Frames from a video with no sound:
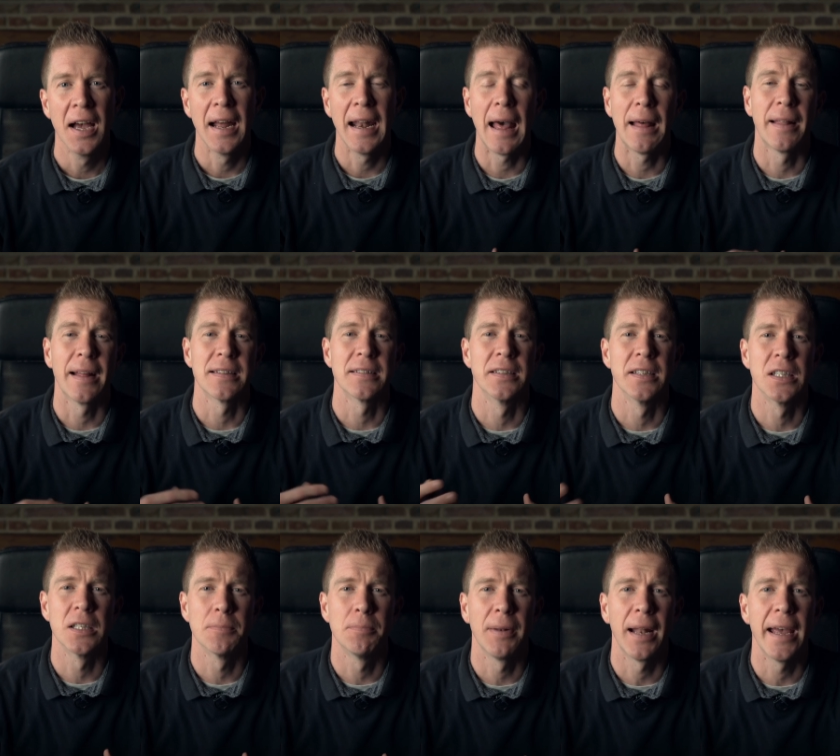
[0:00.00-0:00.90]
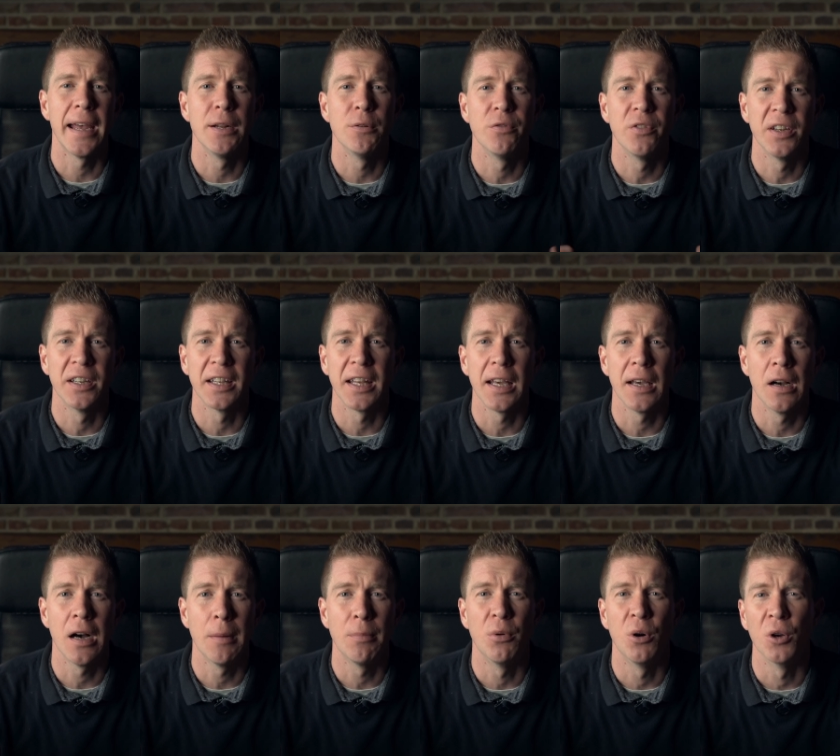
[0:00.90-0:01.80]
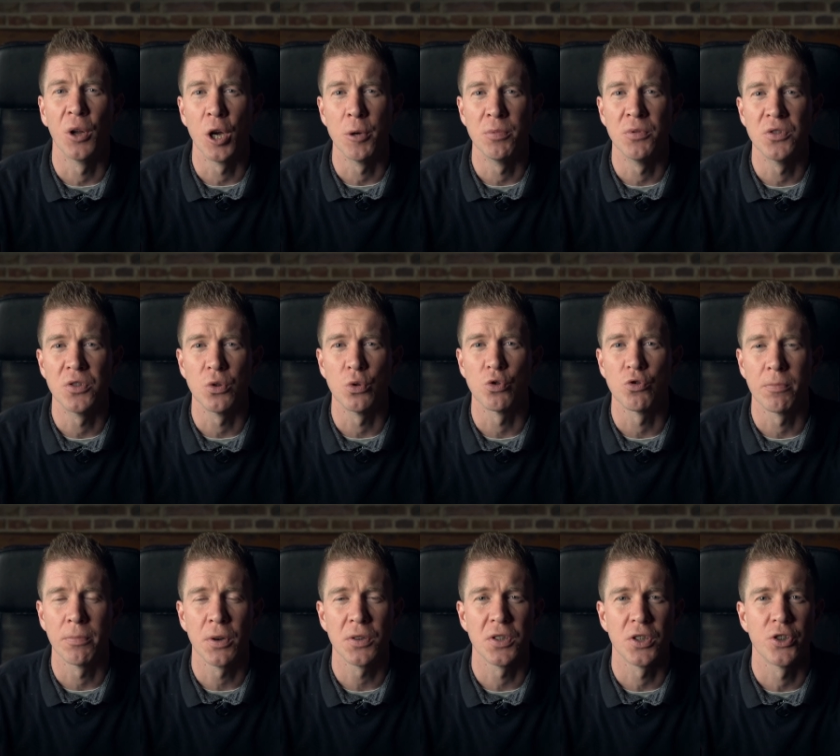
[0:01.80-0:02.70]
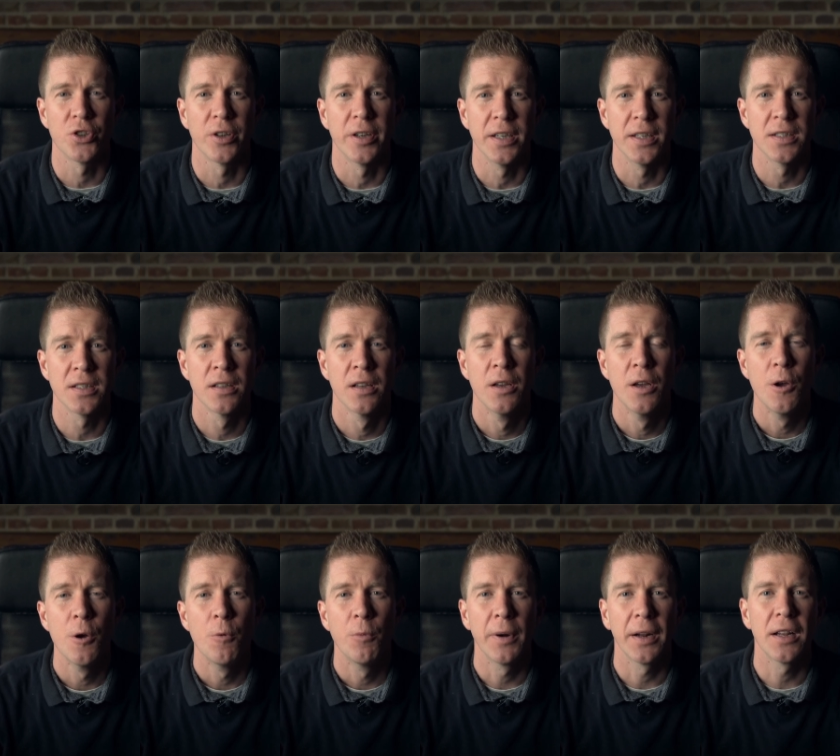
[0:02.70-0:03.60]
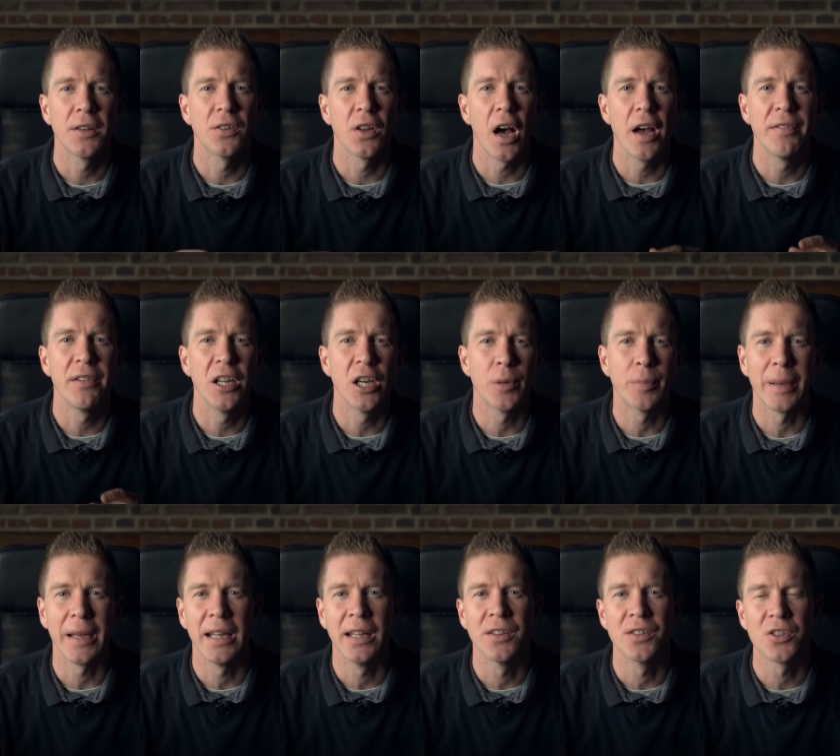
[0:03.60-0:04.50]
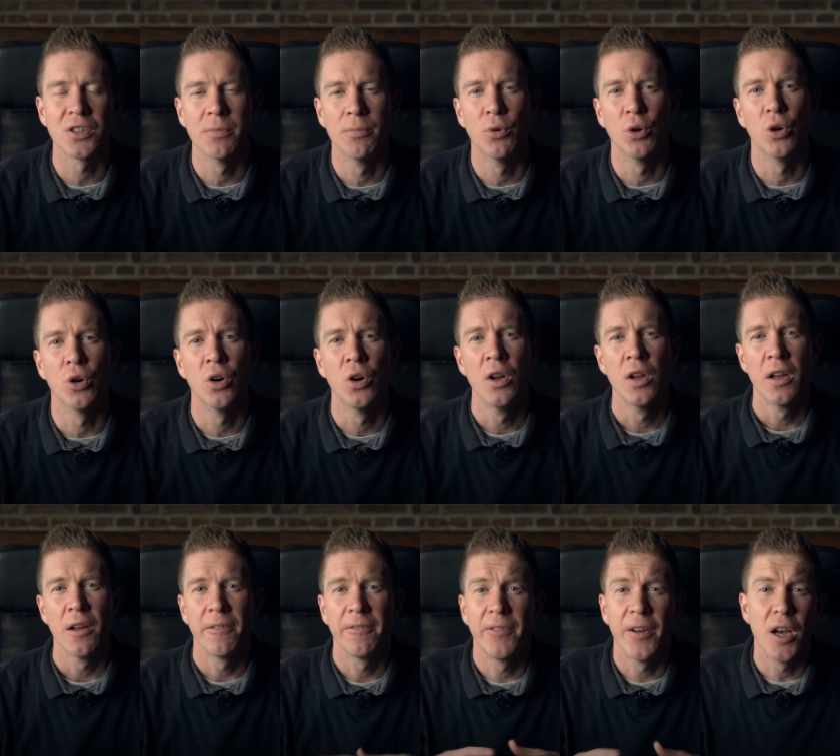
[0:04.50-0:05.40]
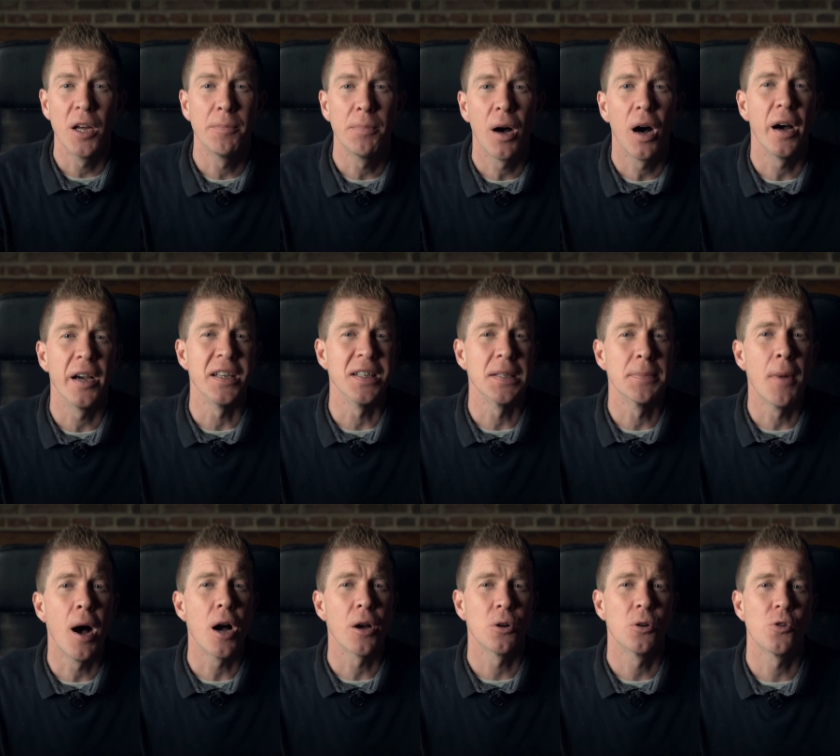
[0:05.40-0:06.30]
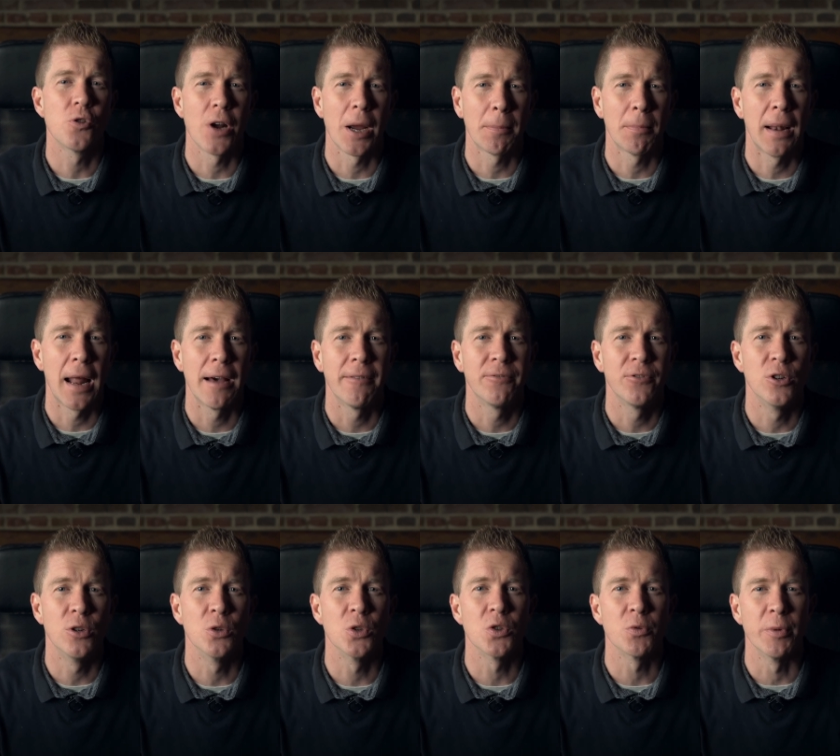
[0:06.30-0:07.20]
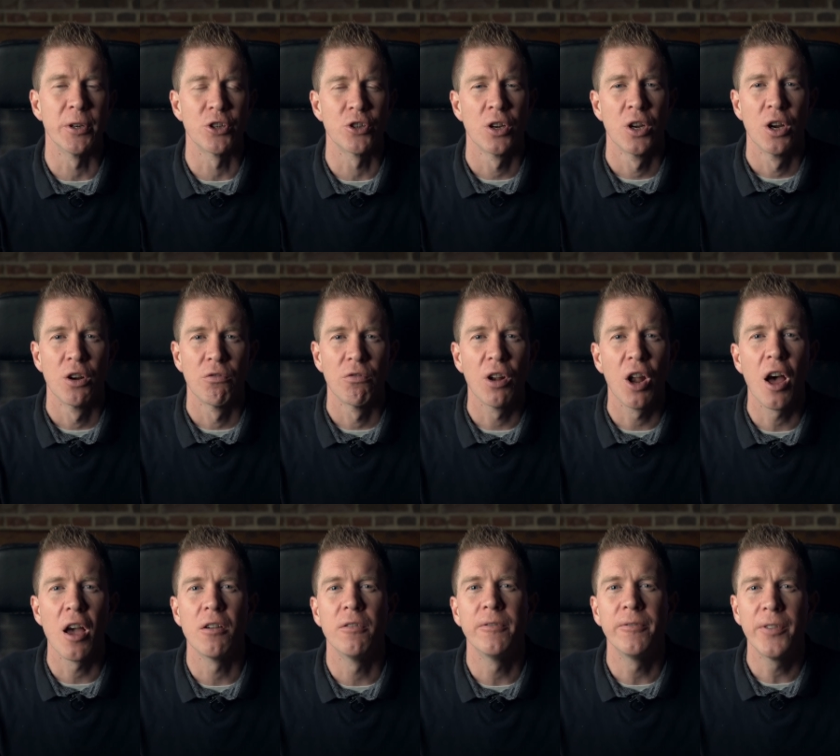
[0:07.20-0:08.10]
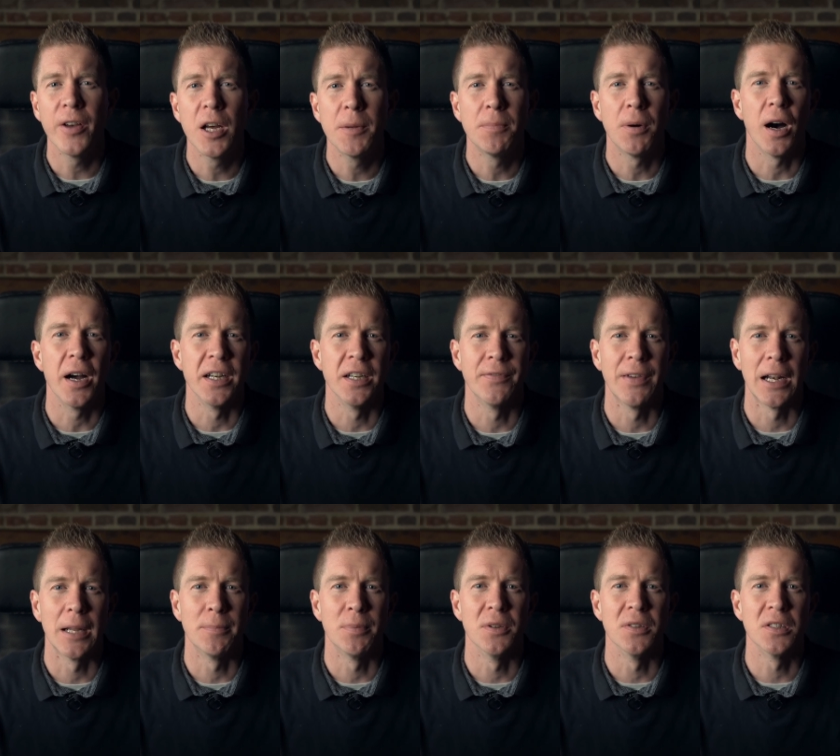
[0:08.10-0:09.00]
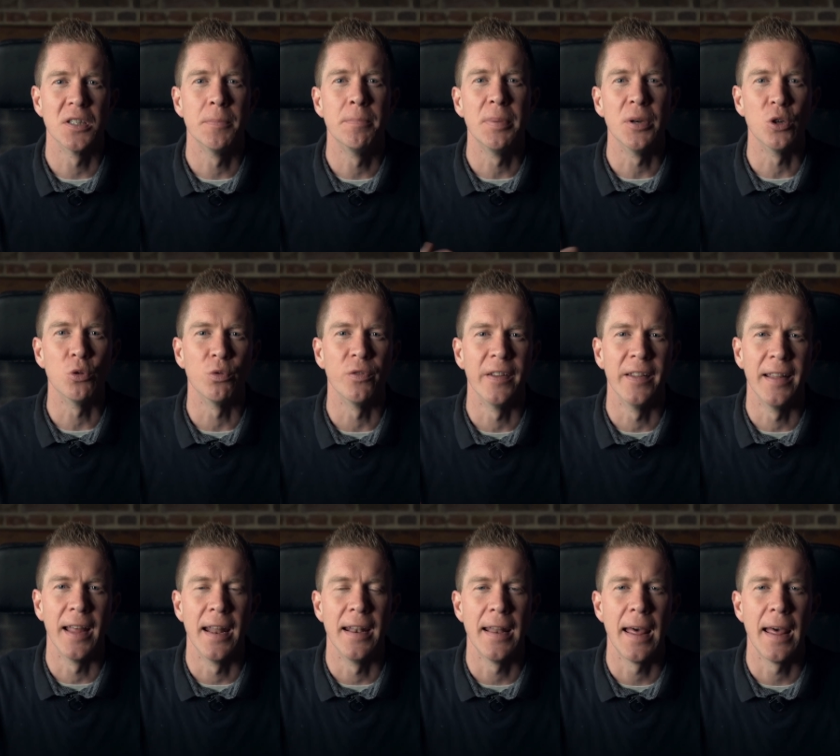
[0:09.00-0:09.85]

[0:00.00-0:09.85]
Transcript: and how that's displayed within GitHub on open source repositories. We're going to dive a little bit into more third-party smart contract platforms which rely on third-party developers to build within their